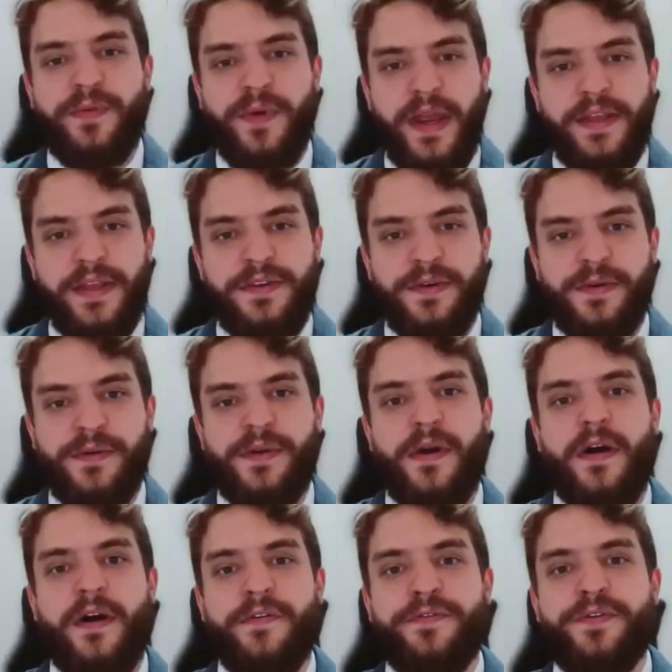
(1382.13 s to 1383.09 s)
ratio
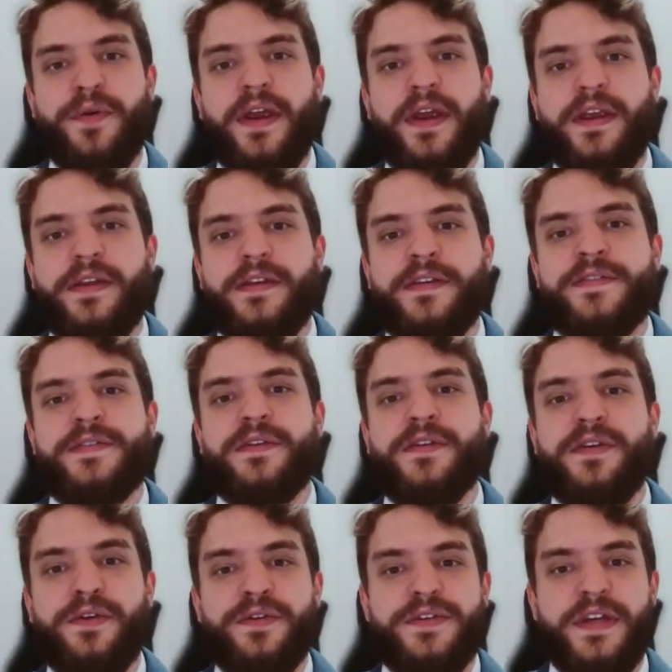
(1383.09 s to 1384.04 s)
of trades
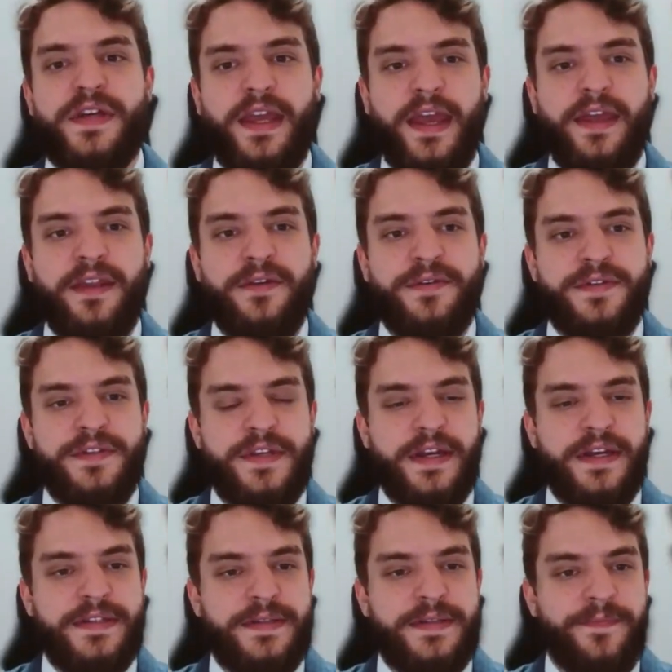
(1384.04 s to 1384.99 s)
using
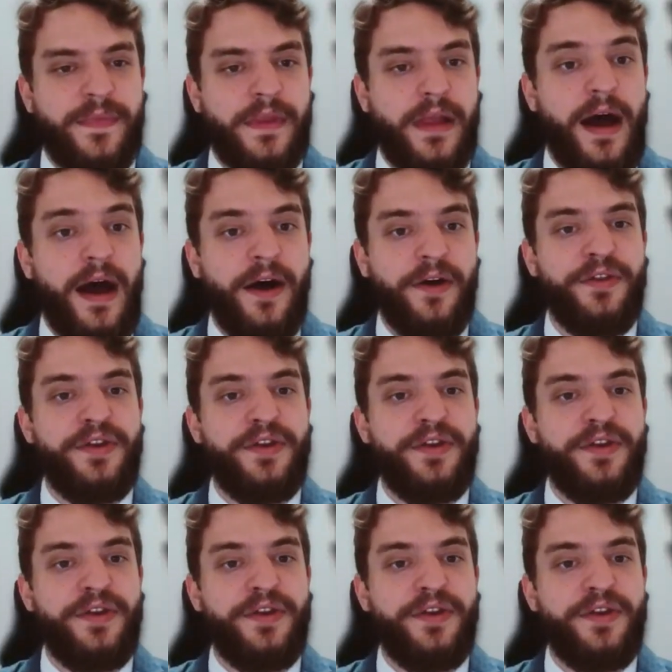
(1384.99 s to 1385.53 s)
candlesticks? How